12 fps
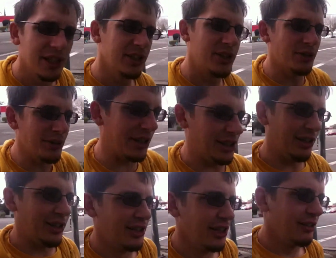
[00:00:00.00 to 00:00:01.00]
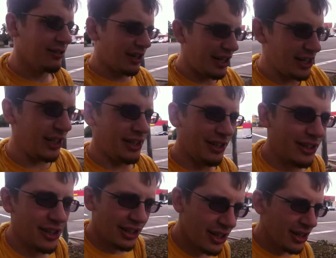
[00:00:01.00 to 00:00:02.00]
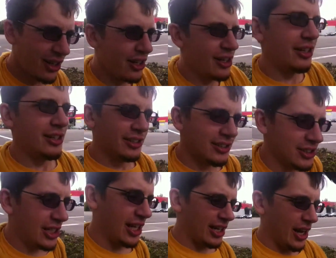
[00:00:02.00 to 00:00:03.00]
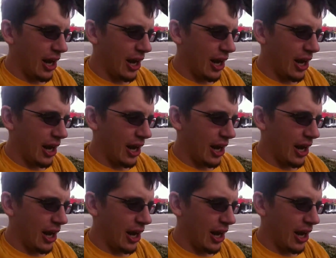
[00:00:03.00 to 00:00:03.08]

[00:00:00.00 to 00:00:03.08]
Do it, right? I say,